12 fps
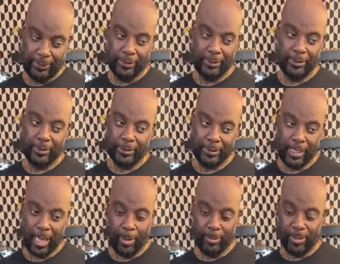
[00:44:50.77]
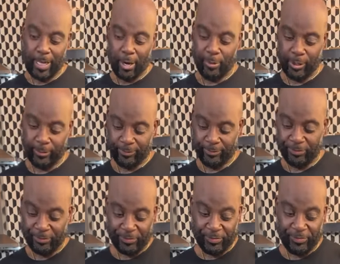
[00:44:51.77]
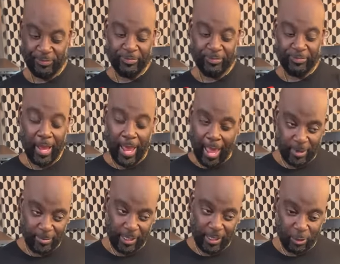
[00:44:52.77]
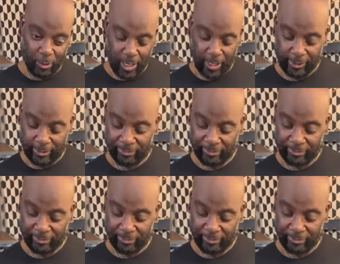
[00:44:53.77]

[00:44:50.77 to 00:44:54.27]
I'm sorry. I didn't mean to do